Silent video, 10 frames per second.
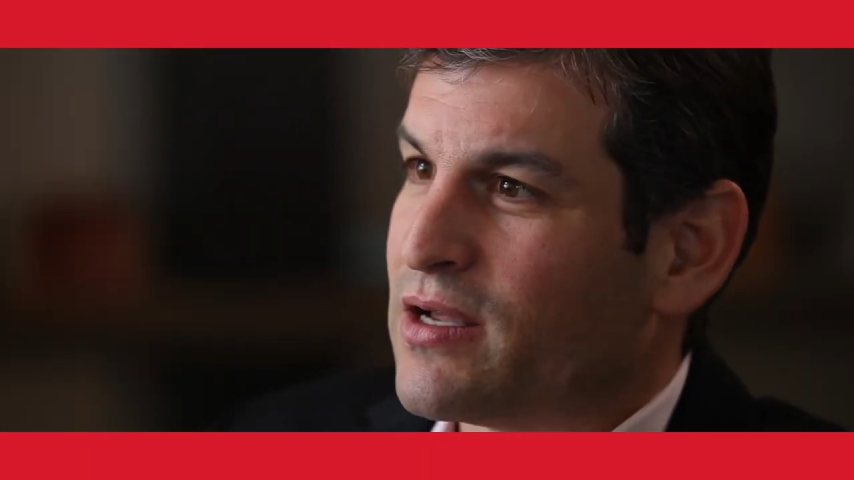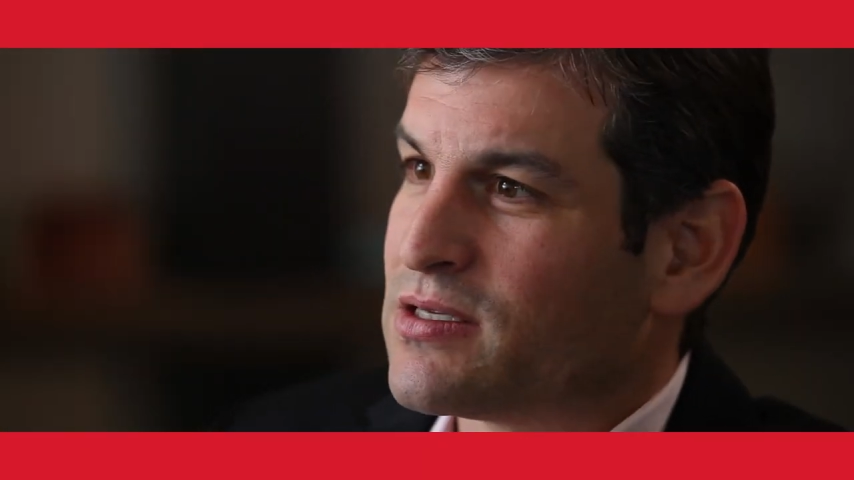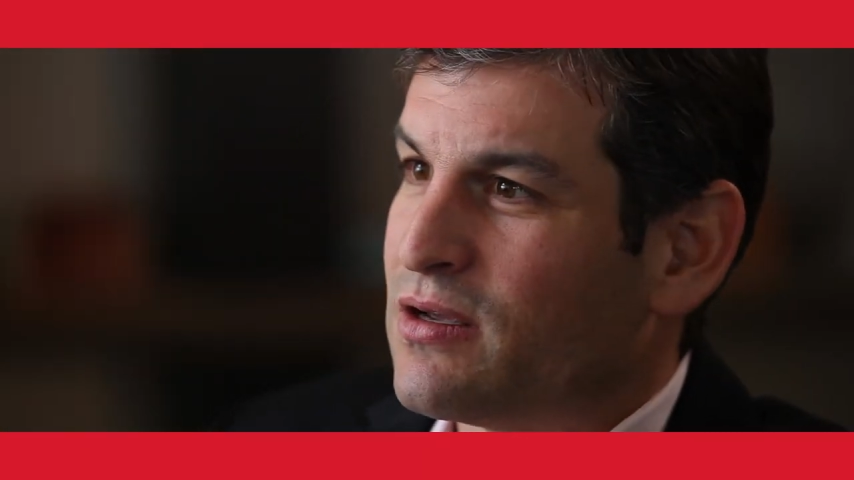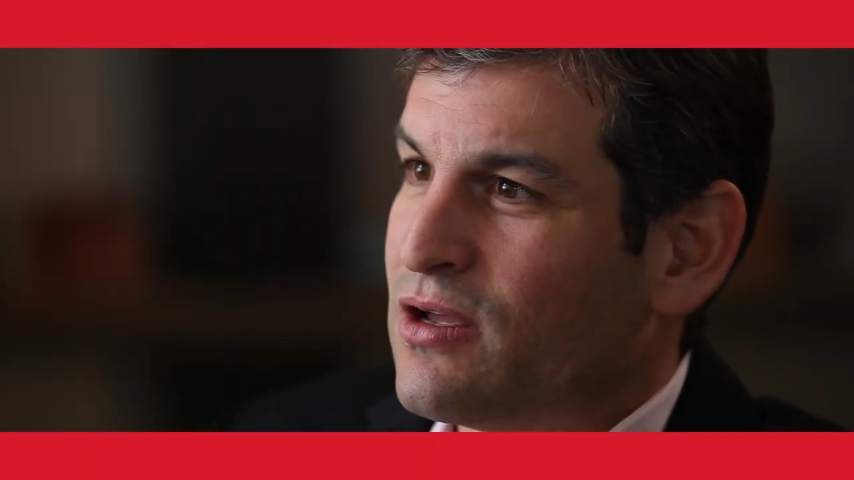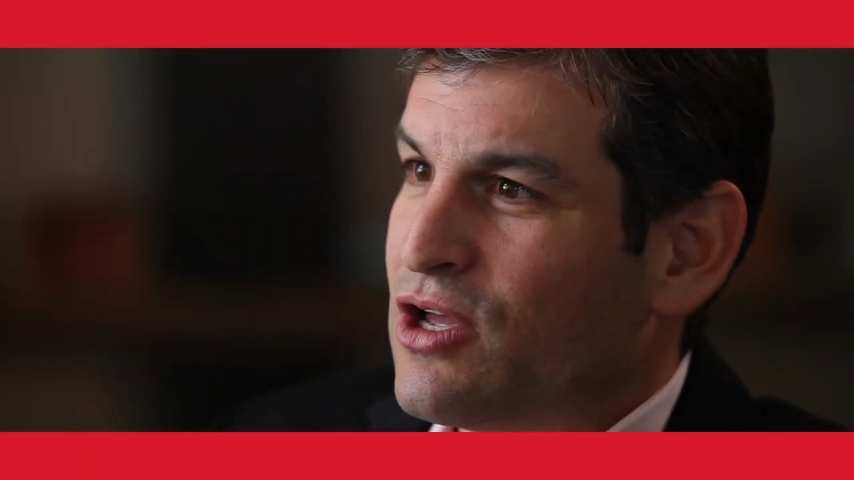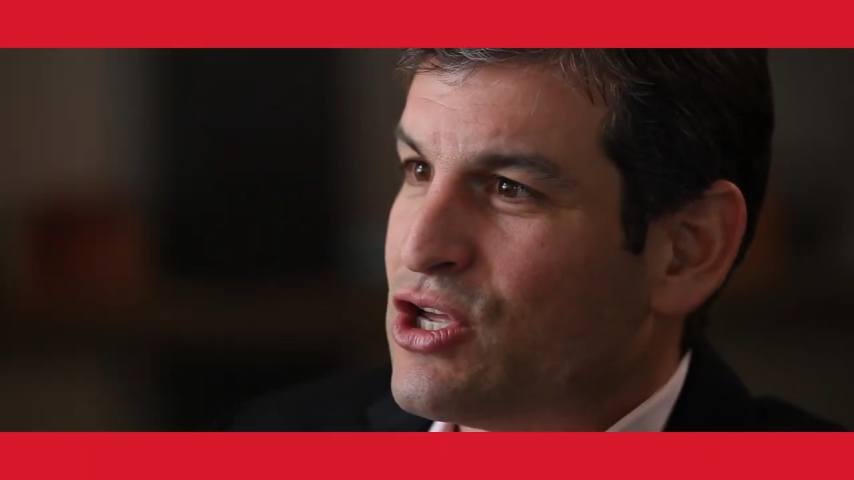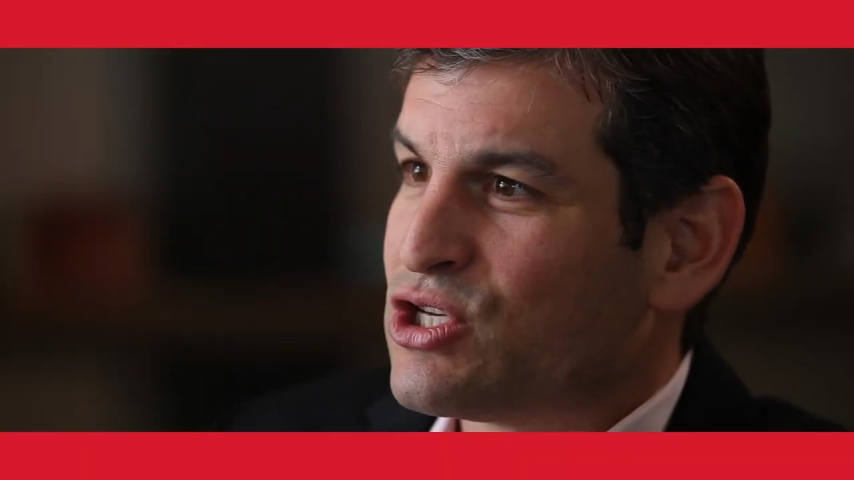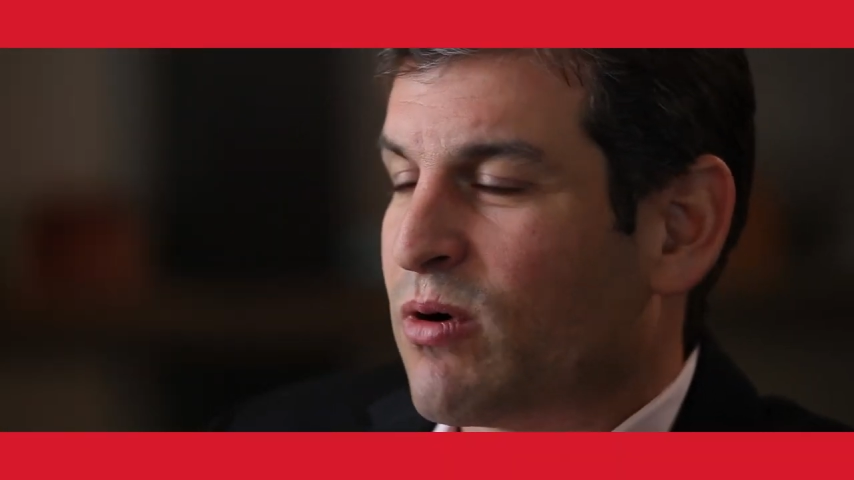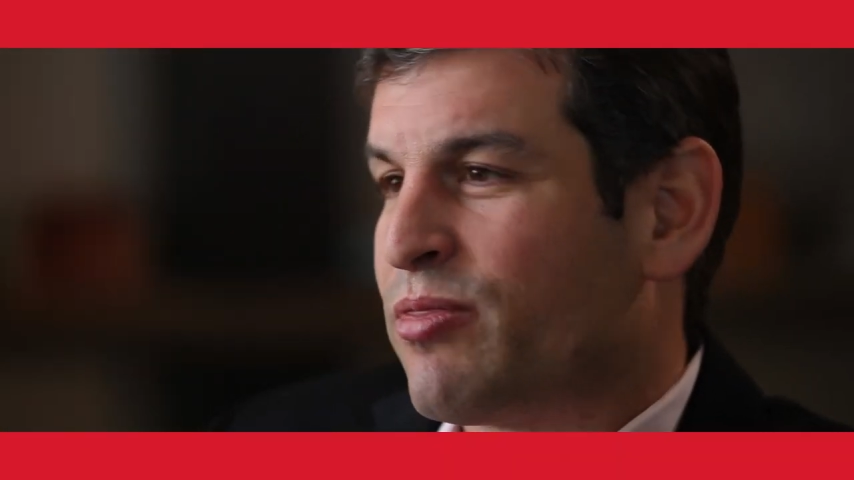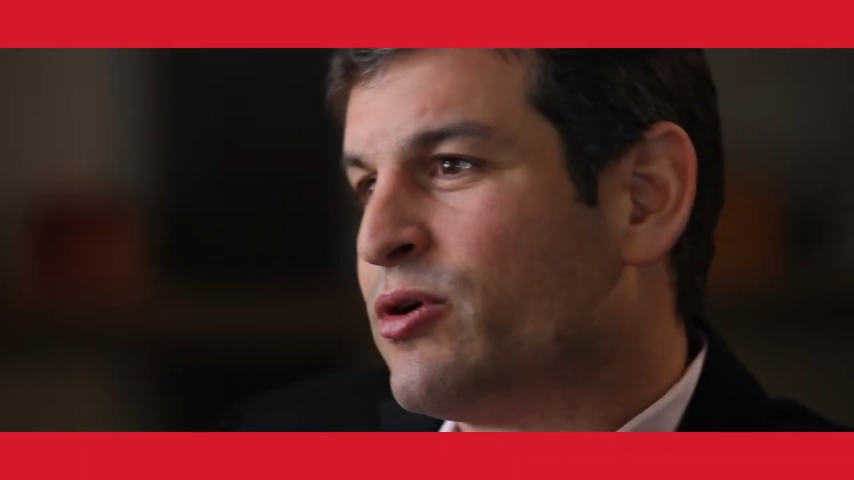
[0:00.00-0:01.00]
ads.
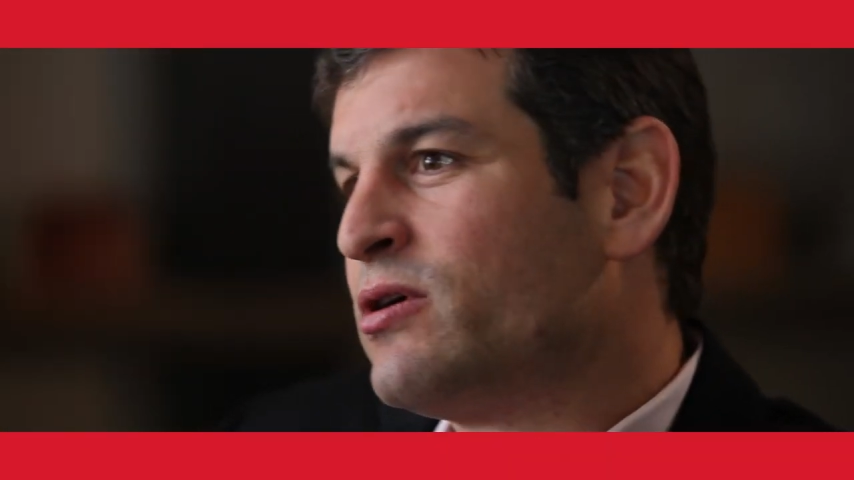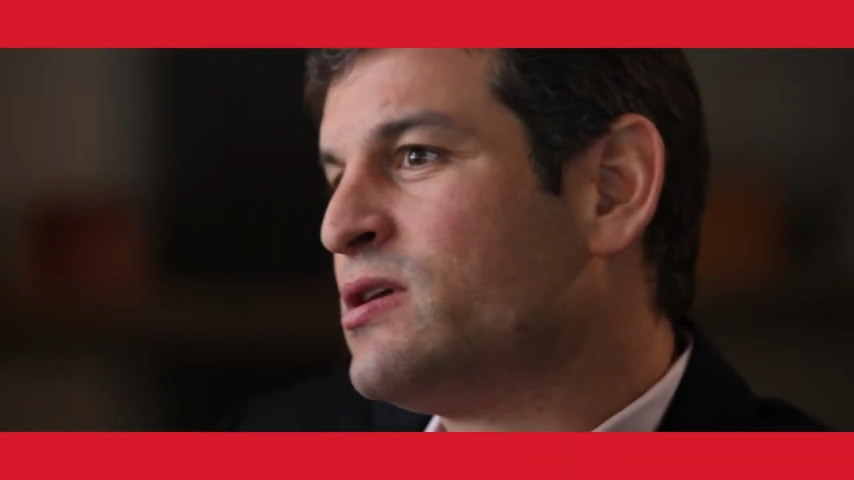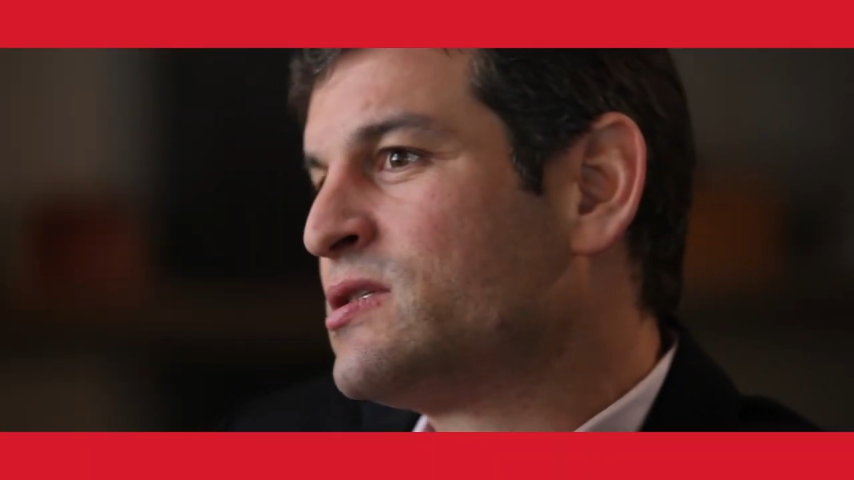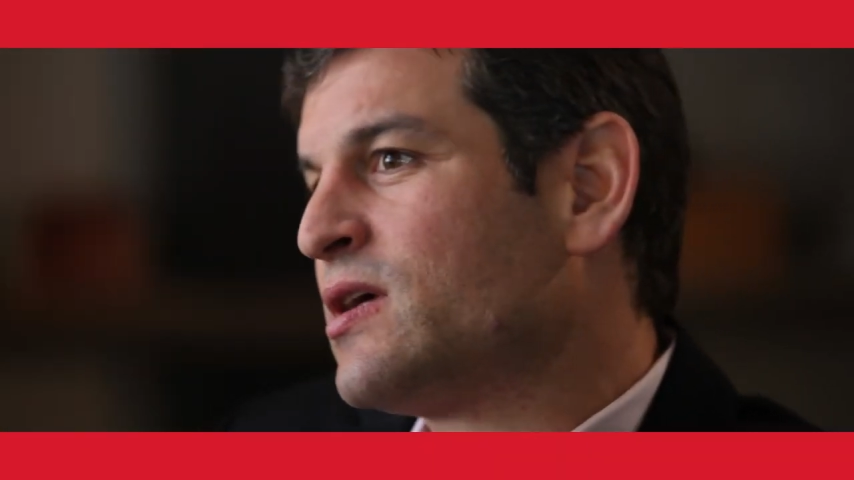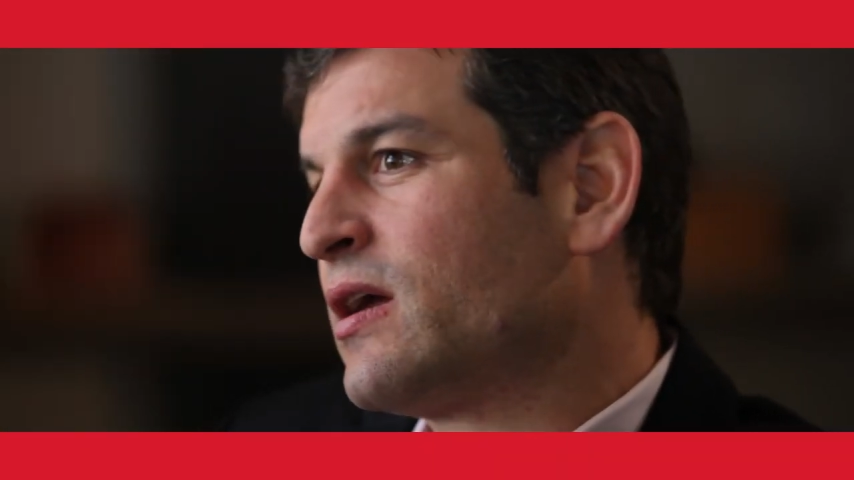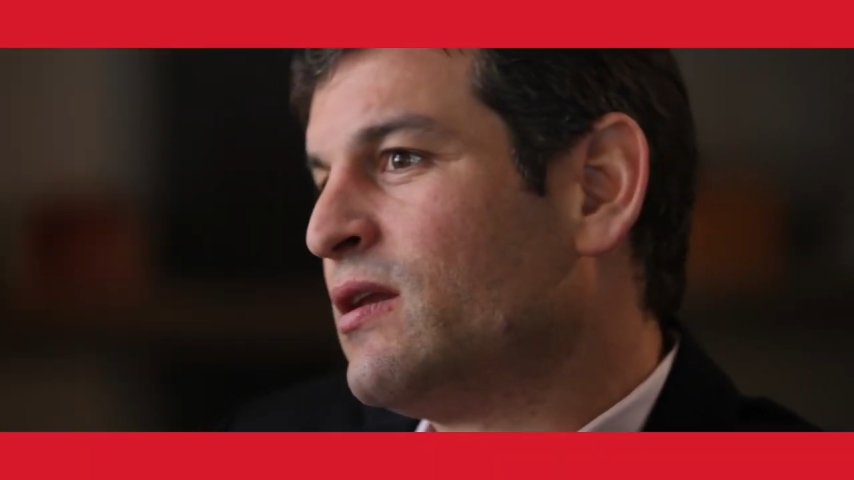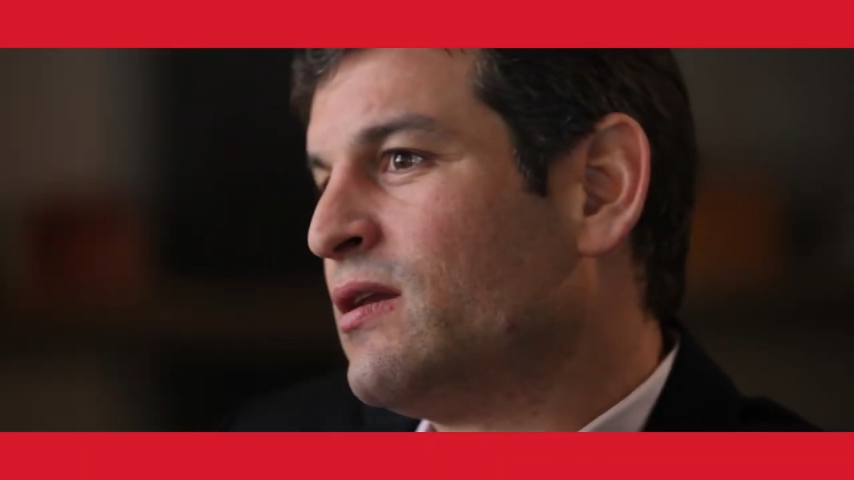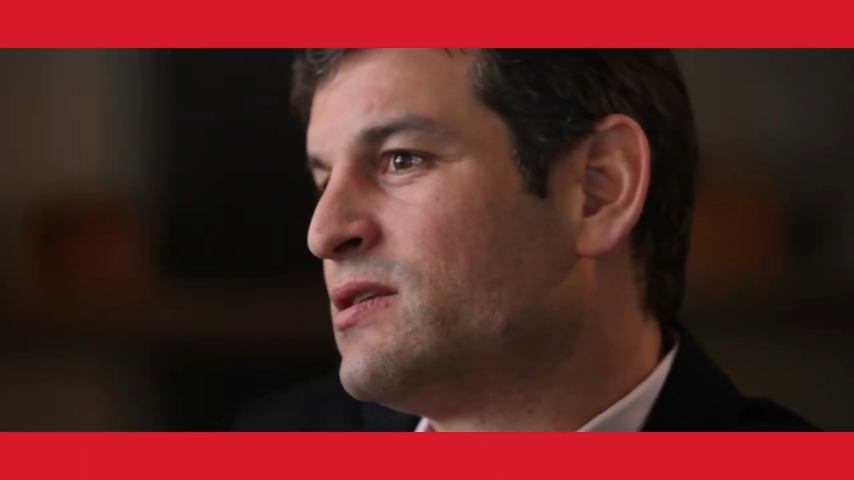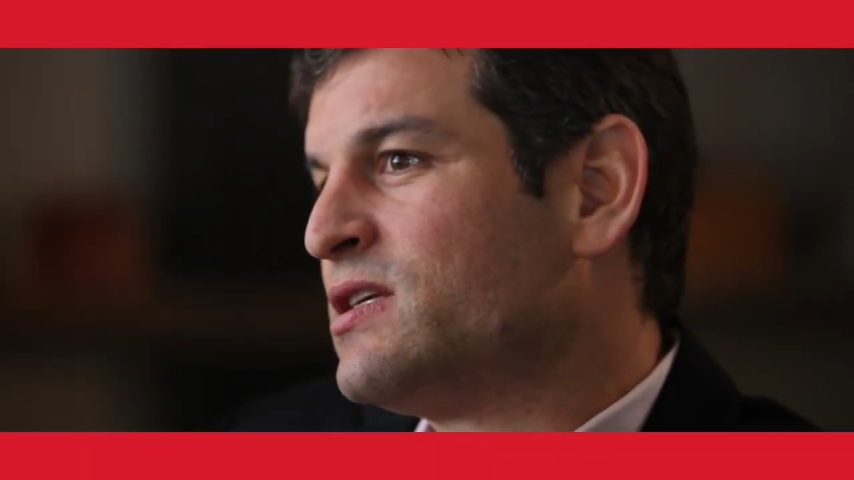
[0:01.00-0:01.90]
So our 30-second